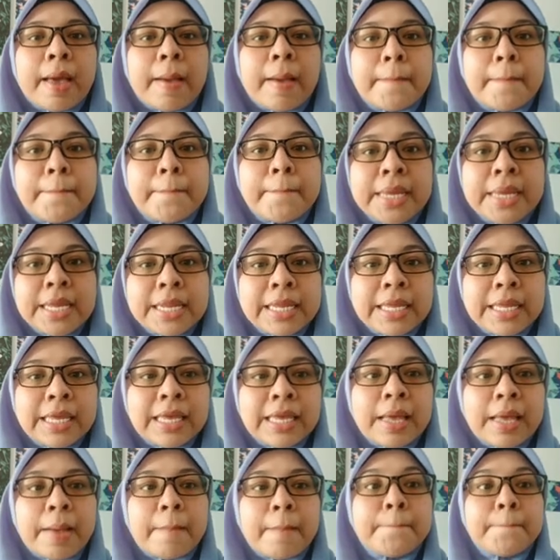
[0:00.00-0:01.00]

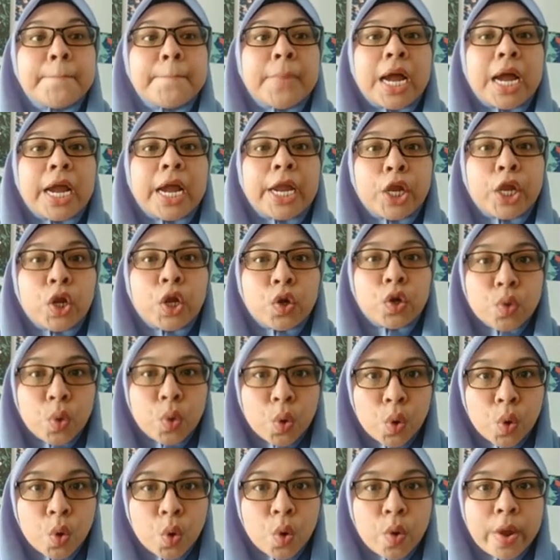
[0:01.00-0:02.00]
milli,
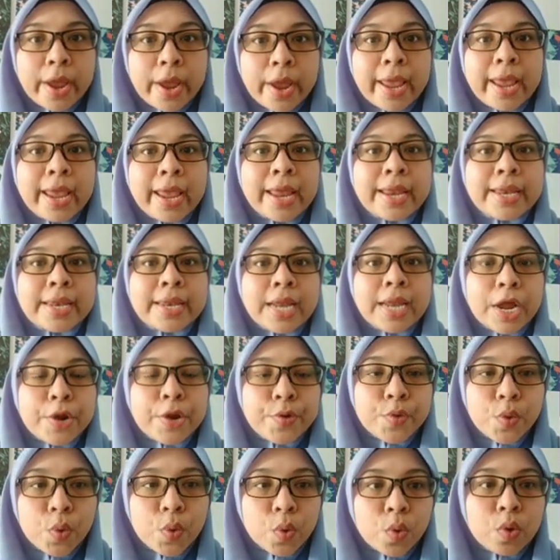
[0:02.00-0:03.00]
micro, and
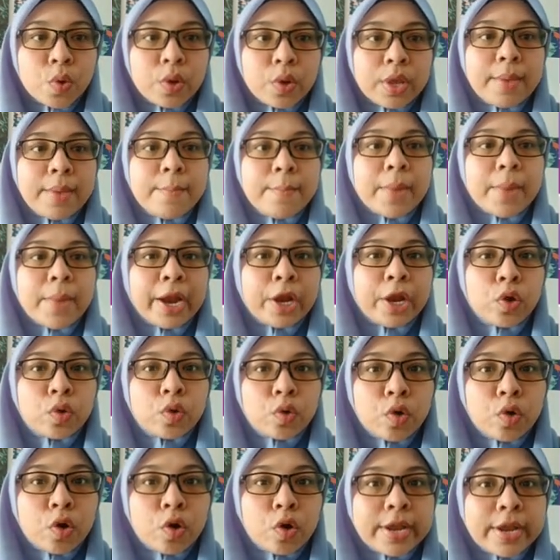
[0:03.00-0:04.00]
nano. Okay,
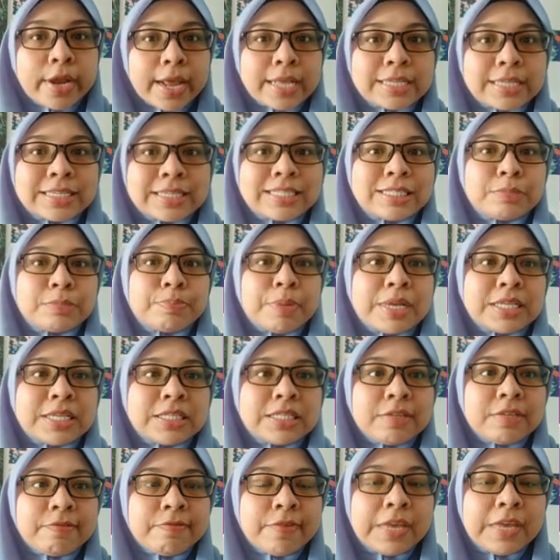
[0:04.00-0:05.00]
micro that has a
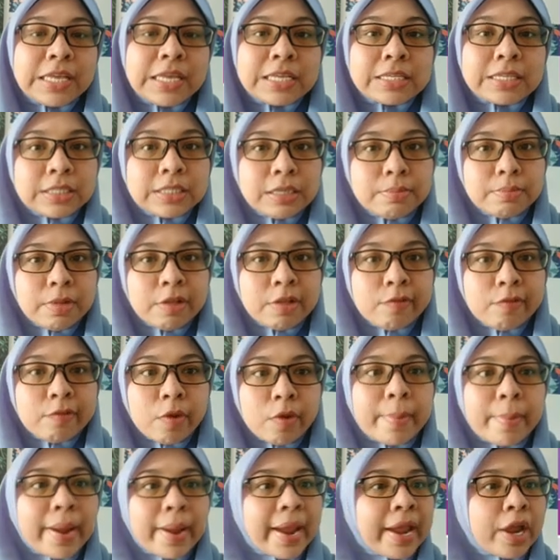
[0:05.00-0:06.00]
specific symbol
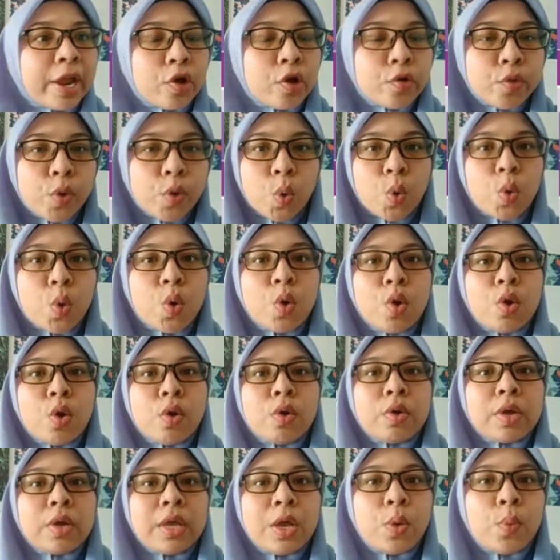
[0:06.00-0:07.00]
for micro.
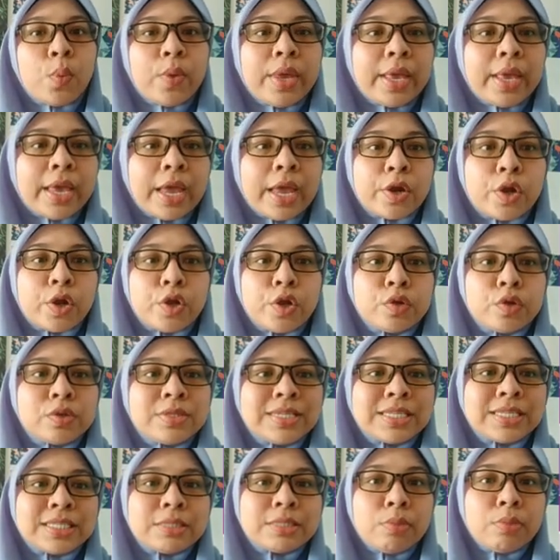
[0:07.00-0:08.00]
Okay, we cannot
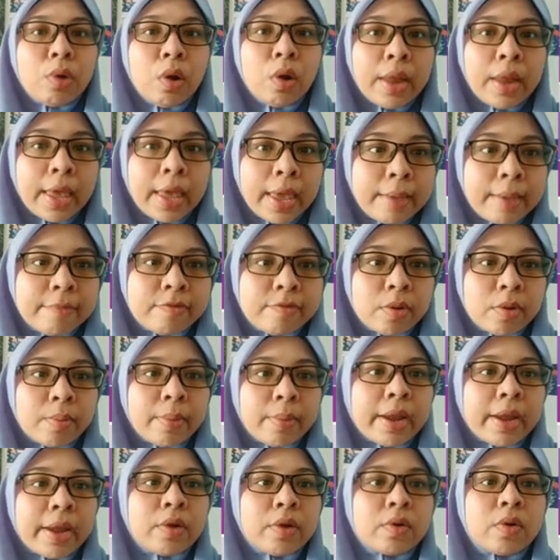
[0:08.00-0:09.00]
use the small m for
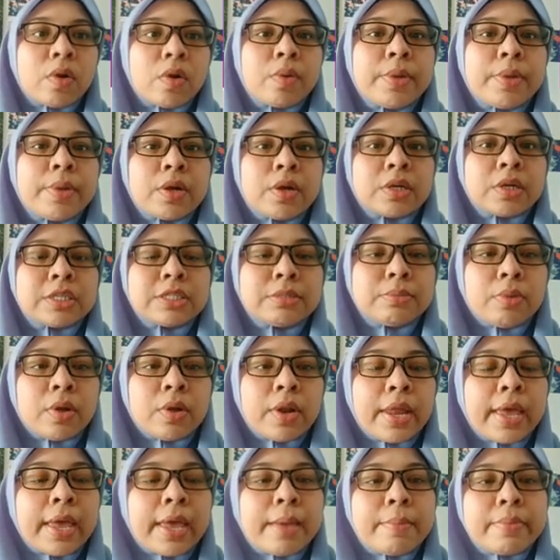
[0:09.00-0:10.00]
micro because
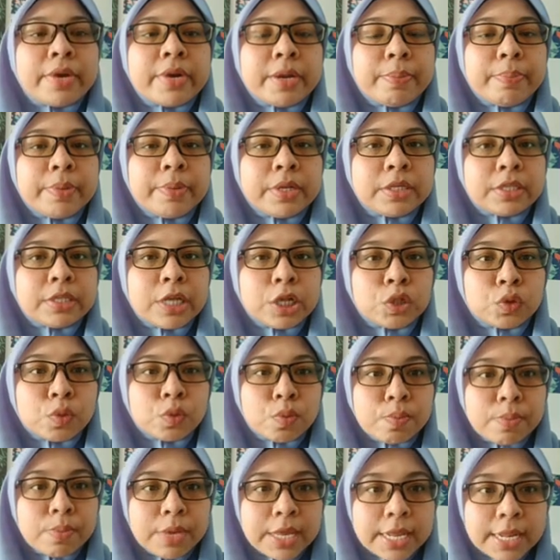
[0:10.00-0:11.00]
small m represent
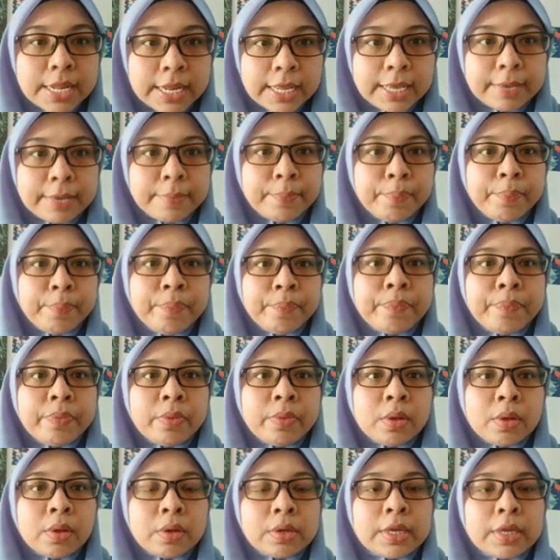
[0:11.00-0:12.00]
to milli.
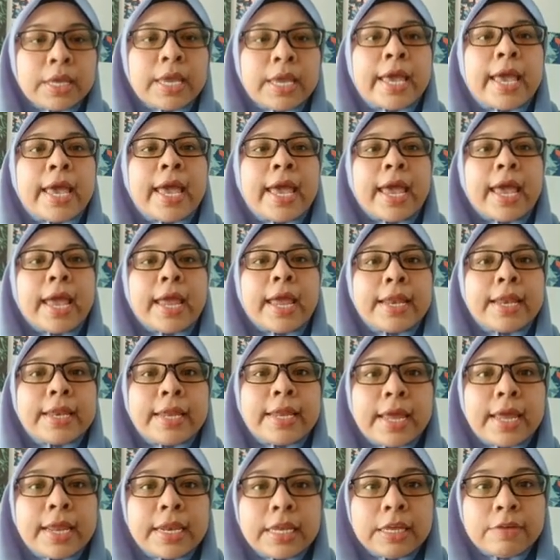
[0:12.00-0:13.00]
Okay,
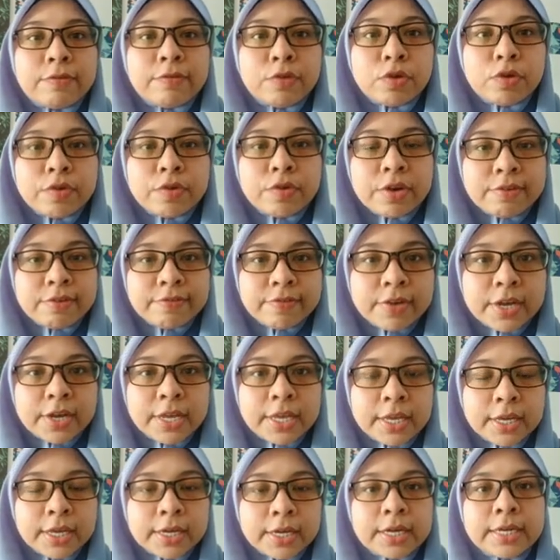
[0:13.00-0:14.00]
and then if you refer
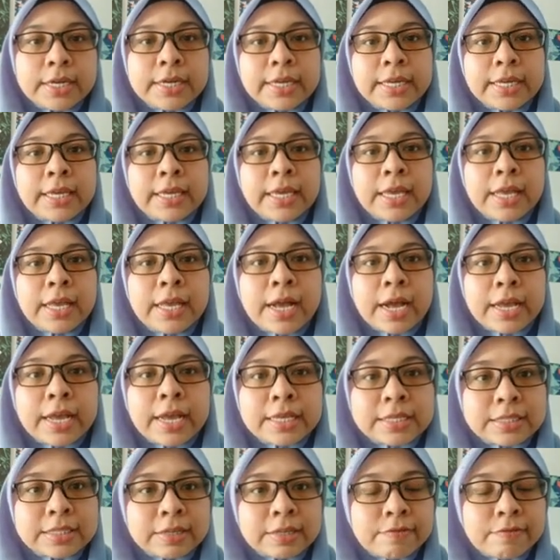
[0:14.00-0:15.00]
here, the giga
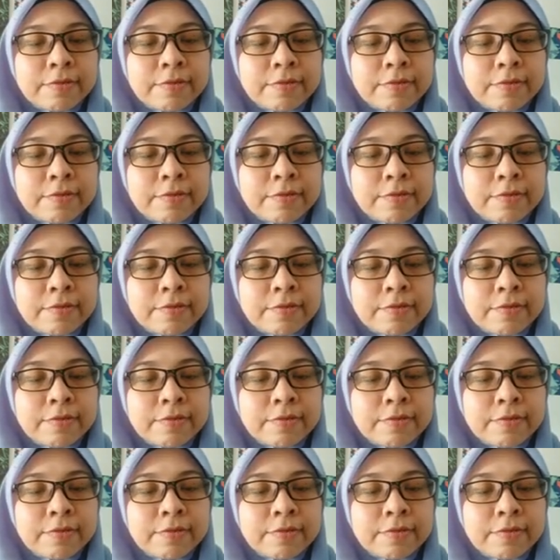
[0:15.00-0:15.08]
is the